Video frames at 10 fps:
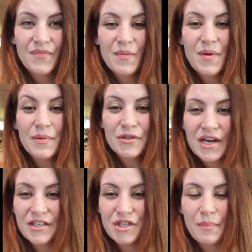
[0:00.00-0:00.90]
people try
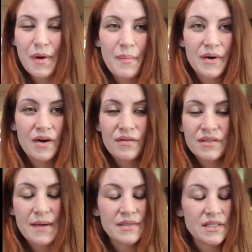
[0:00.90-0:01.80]
to jump up on it all the
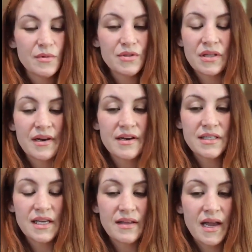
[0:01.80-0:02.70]
time. It's the most hilarious
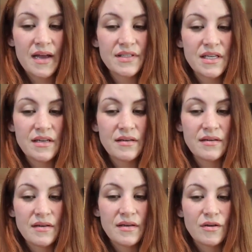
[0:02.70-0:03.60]
thing. Like, I've seen
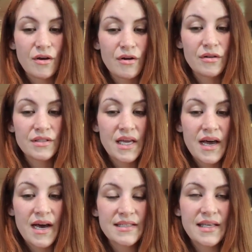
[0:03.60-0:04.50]
girls and
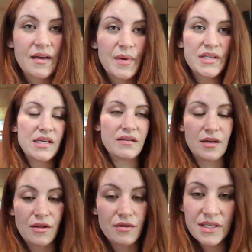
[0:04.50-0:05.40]
guys like basically
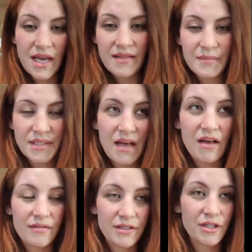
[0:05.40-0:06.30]
clothesline
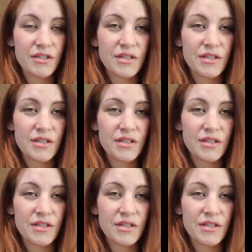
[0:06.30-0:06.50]
themselves, just